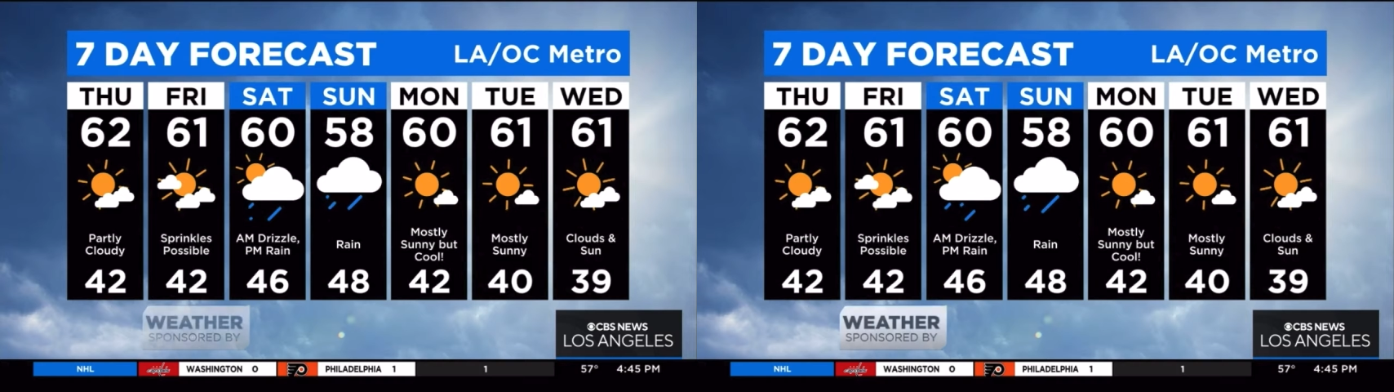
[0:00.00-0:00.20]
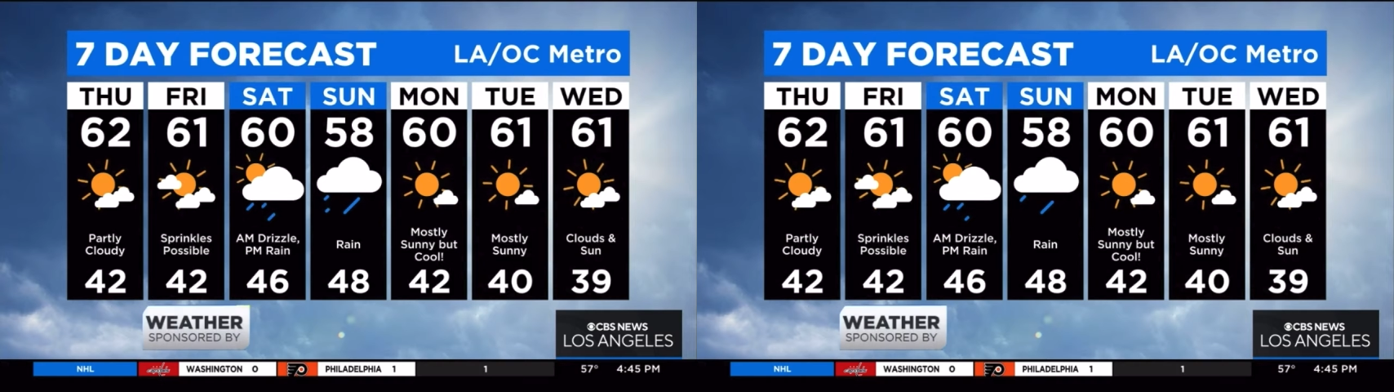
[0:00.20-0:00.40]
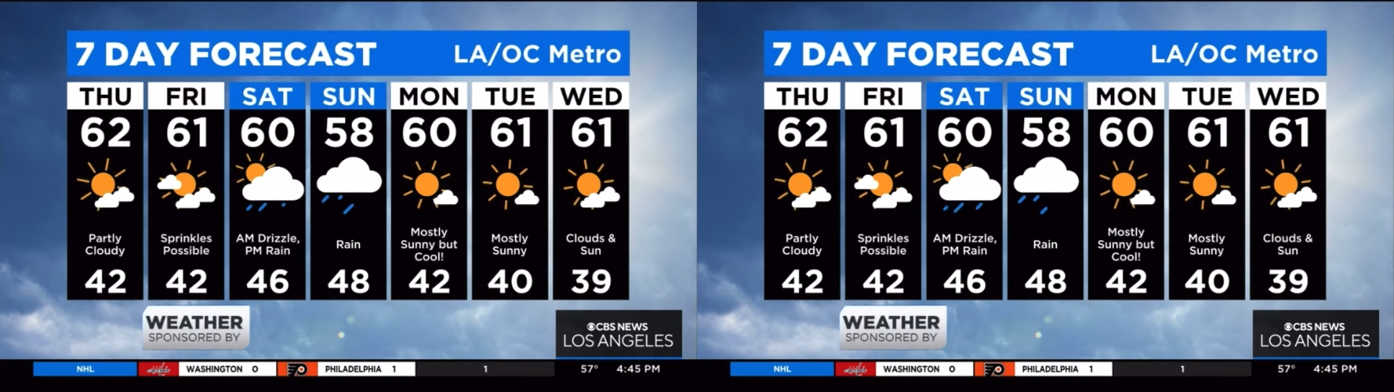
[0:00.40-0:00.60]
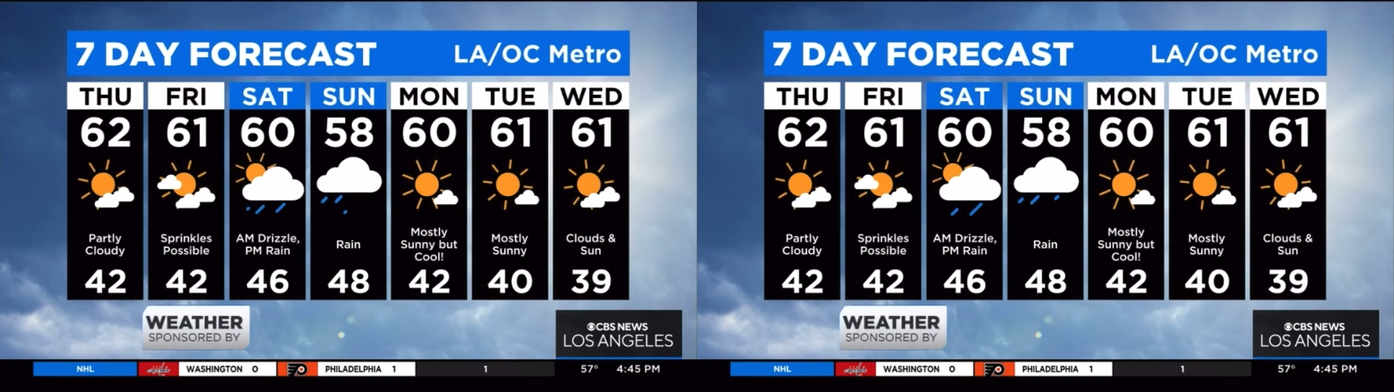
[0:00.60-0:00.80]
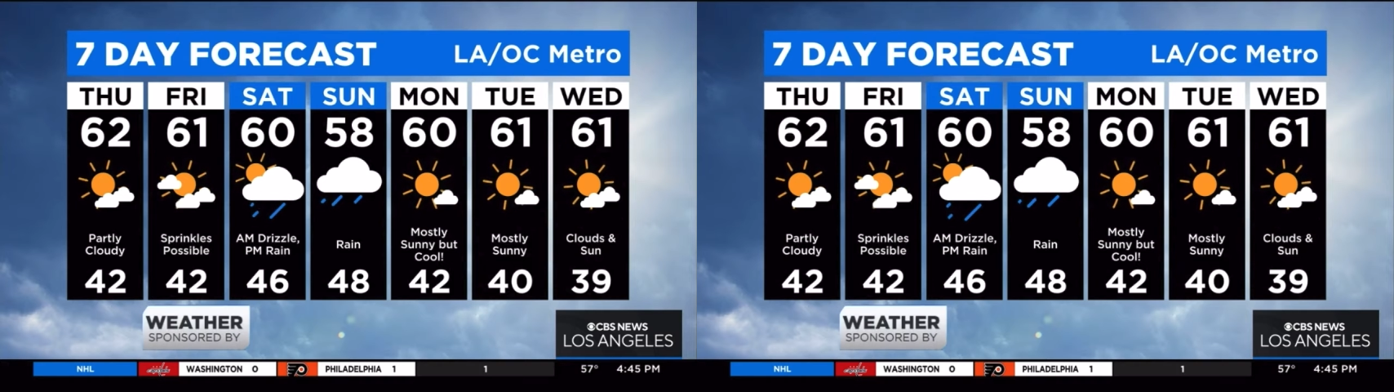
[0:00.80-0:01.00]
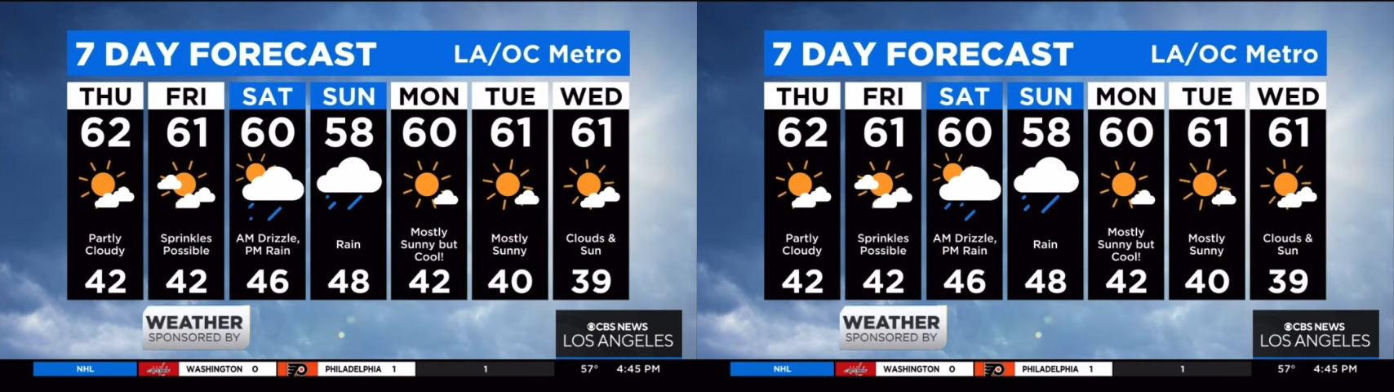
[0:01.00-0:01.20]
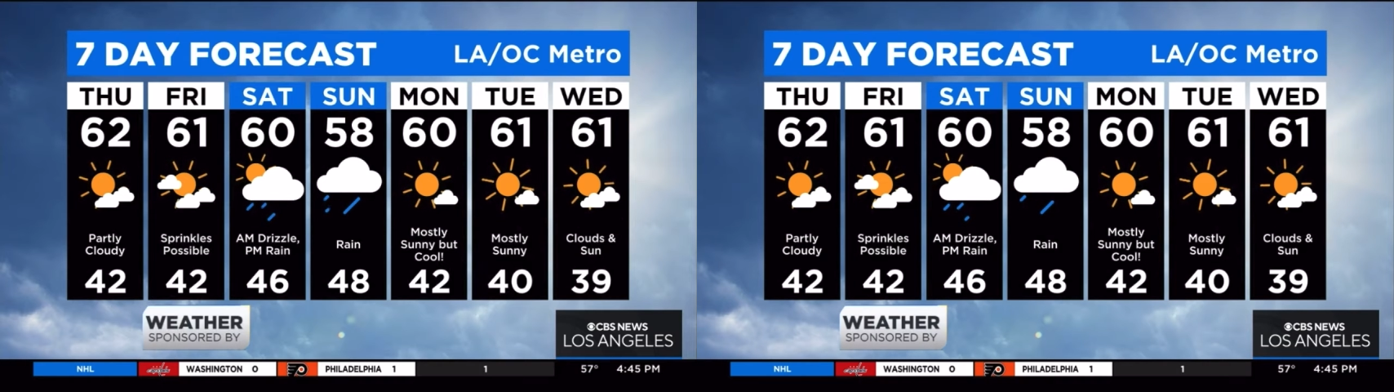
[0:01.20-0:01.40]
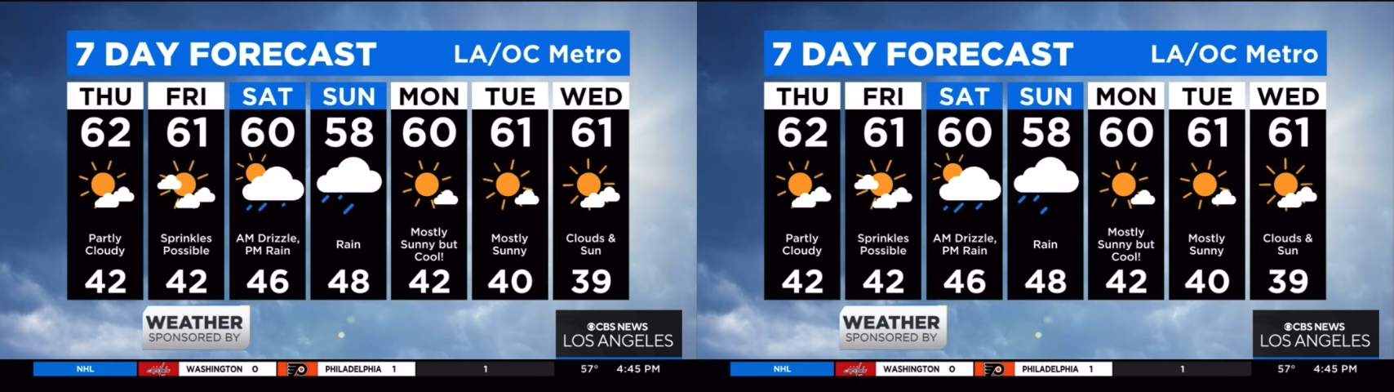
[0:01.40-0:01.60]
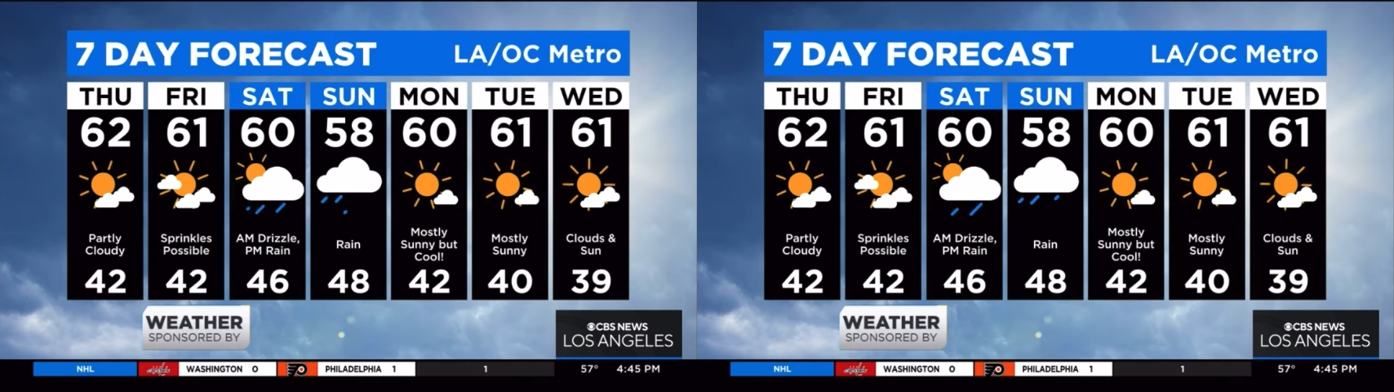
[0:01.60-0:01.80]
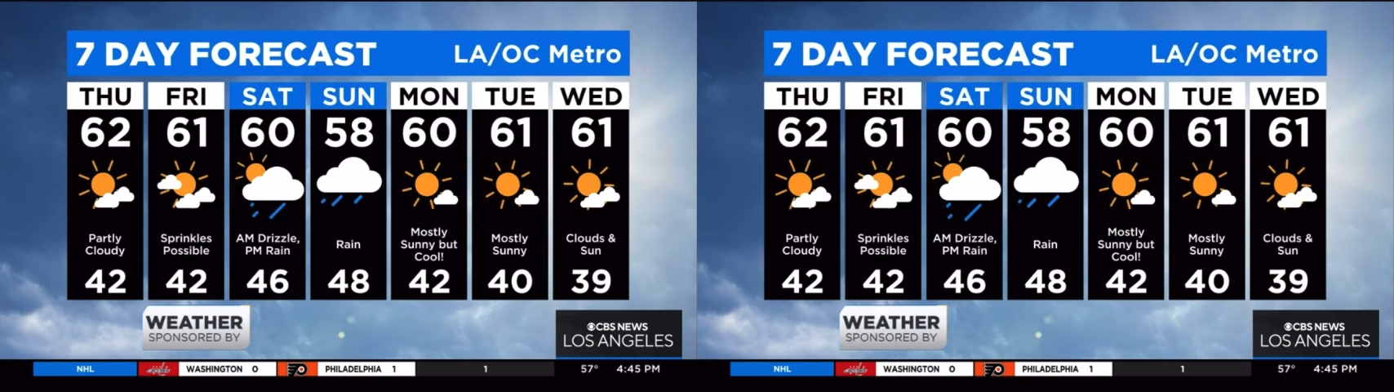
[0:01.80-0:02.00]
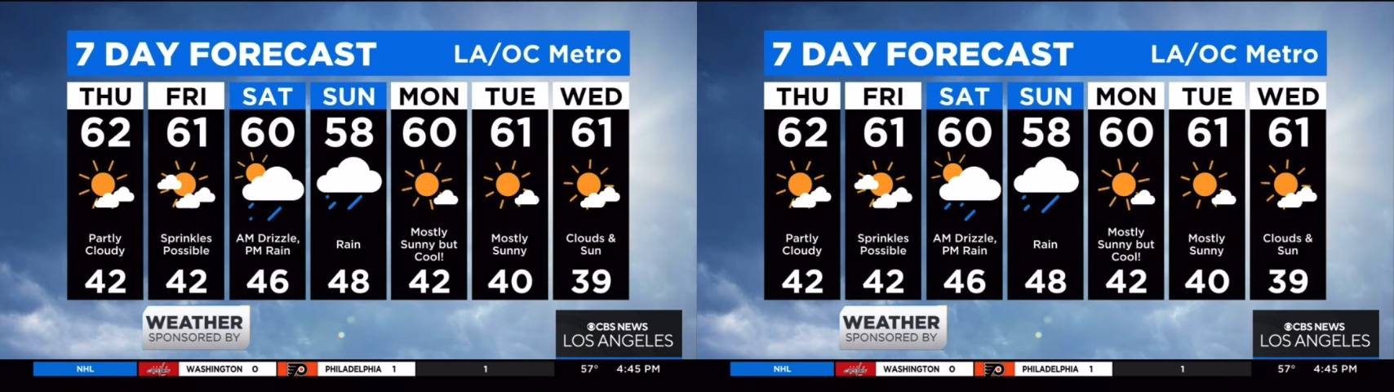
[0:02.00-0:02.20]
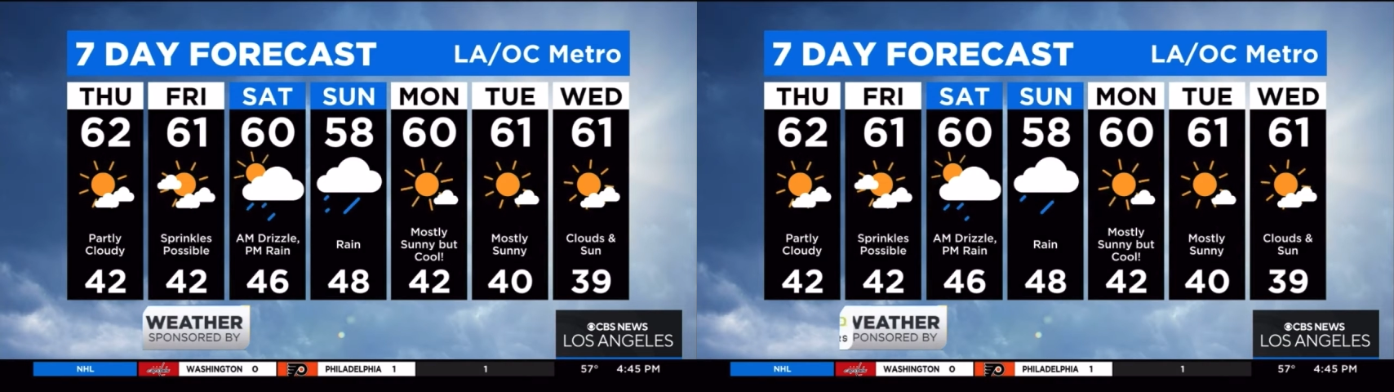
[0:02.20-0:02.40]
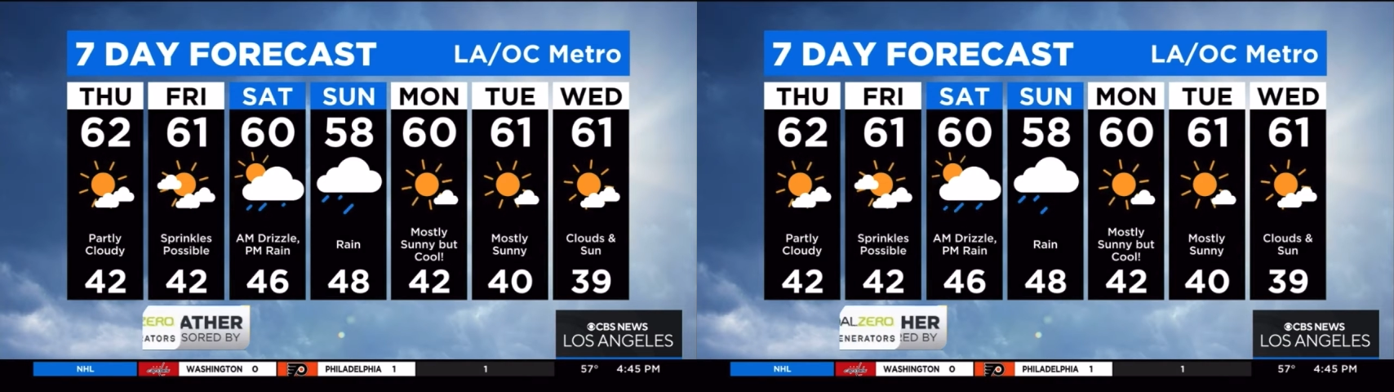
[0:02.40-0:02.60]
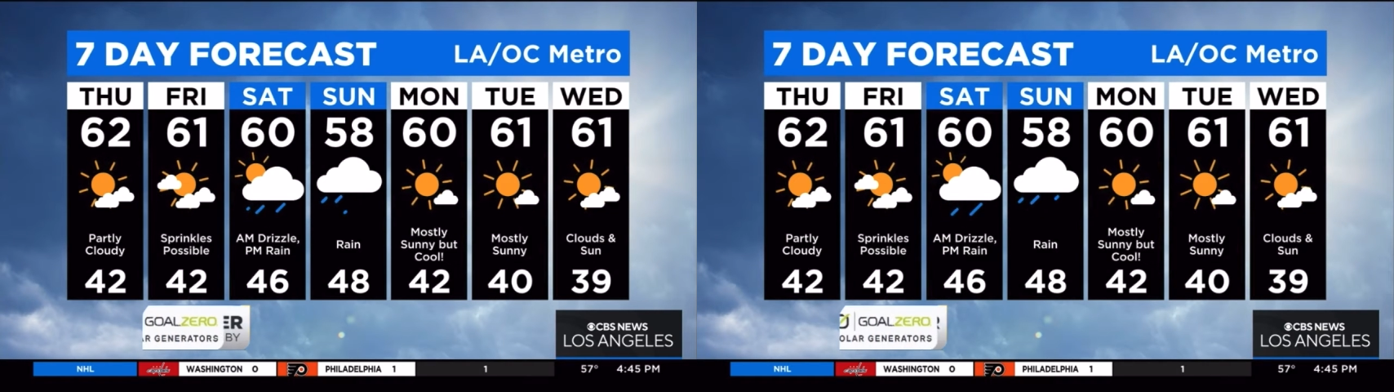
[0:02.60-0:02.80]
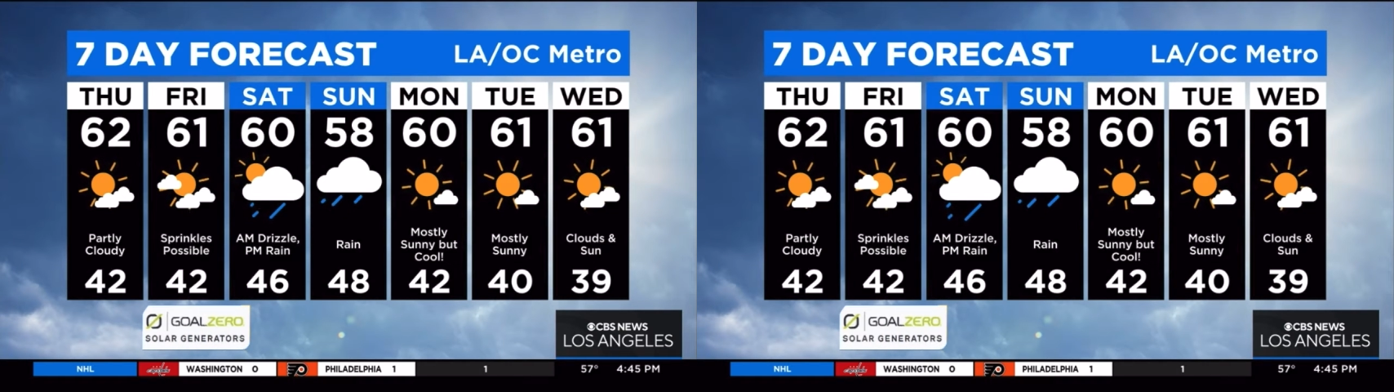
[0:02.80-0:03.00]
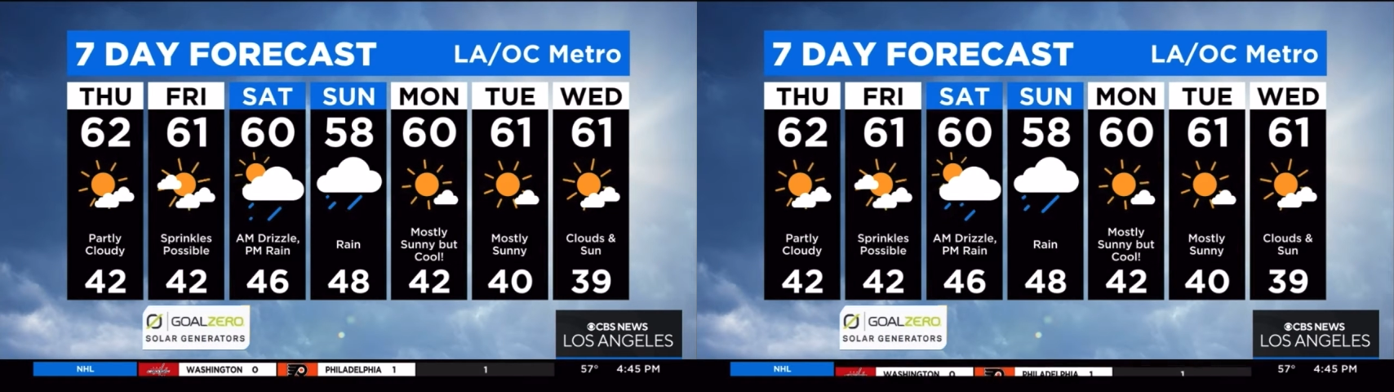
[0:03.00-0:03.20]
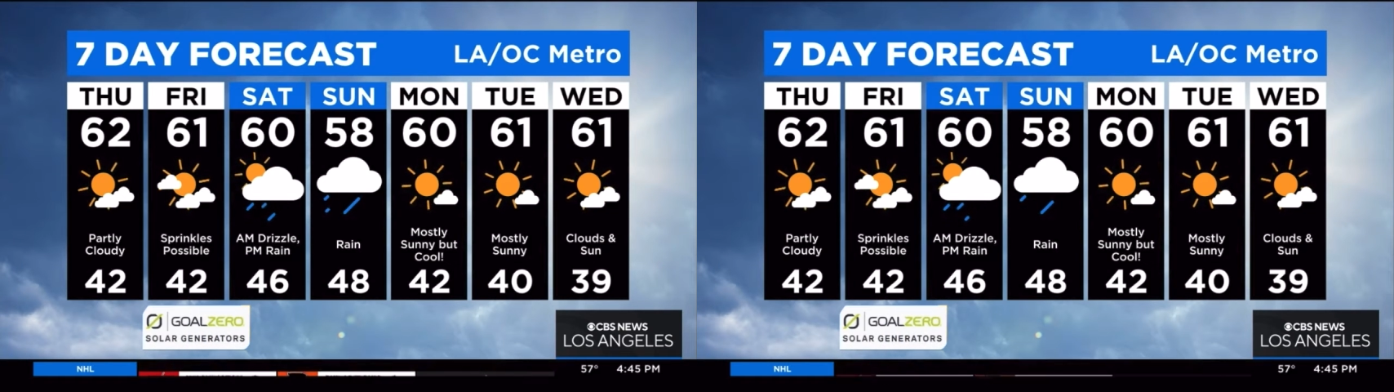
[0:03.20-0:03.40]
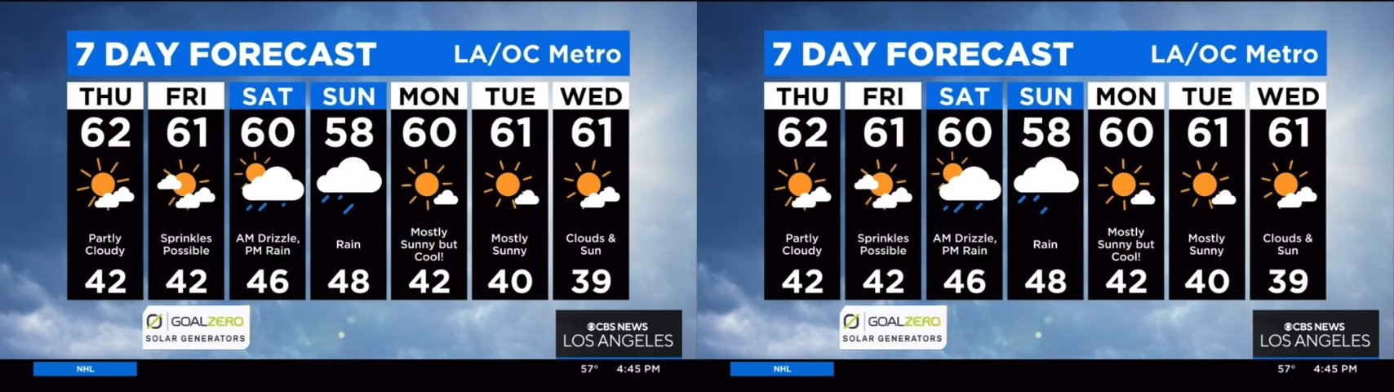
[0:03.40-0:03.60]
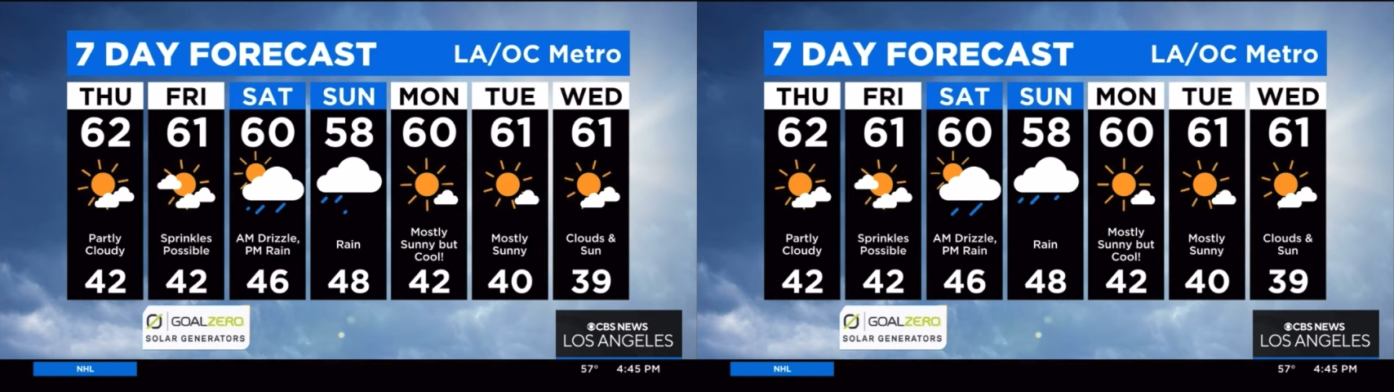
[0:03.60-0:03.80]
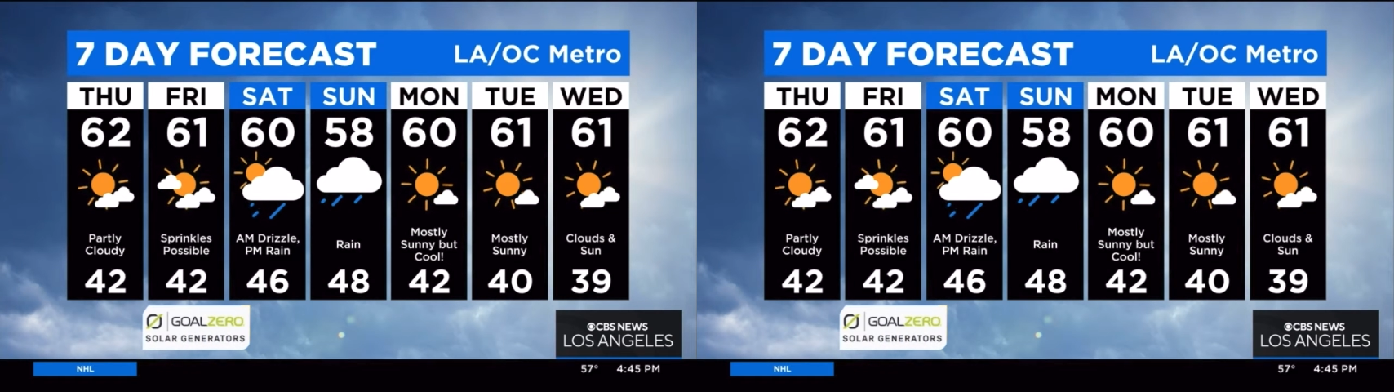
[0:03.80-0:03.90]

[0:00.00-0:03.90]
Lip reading: [unreadable: no face in view]